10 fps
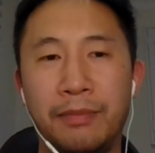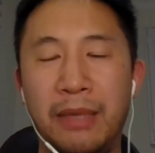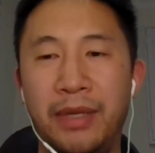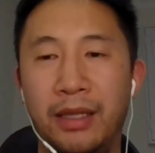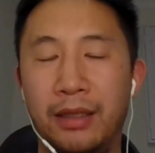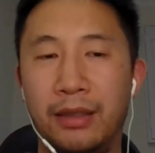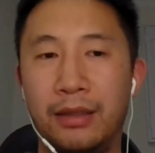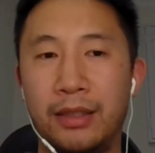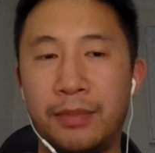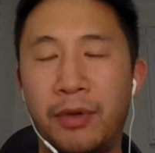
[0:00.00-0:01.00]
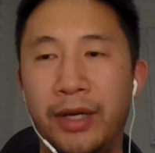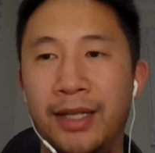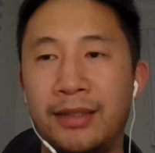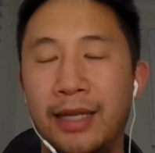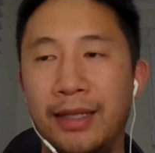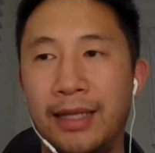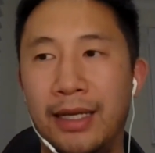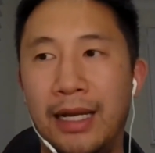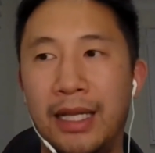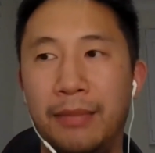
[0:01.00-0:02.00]
maybe the smart insight
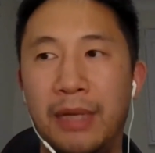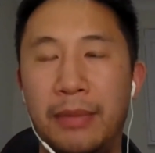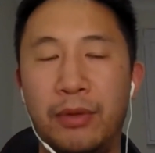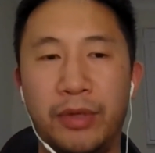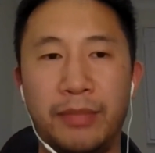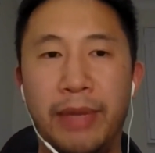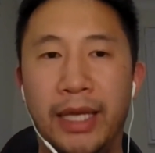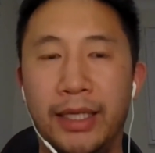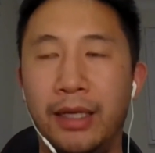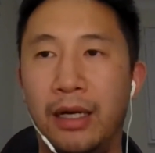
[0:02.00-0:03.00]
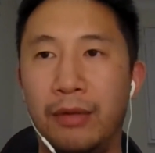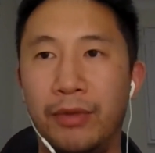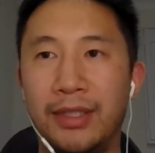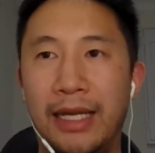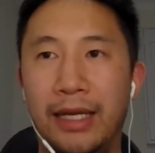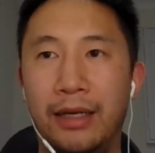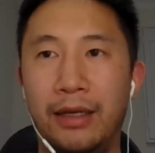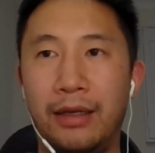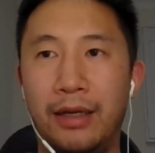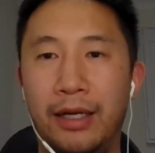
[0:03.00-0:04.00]
that Alibaba was banking on was that
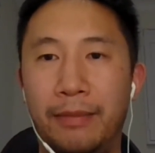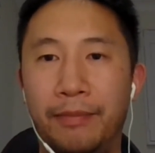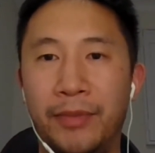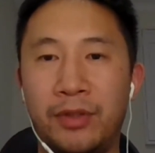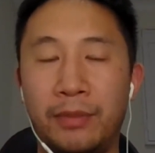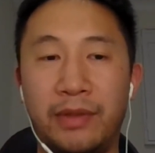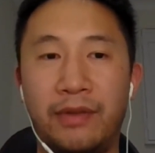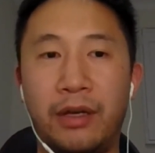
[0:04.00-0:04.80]
in terms of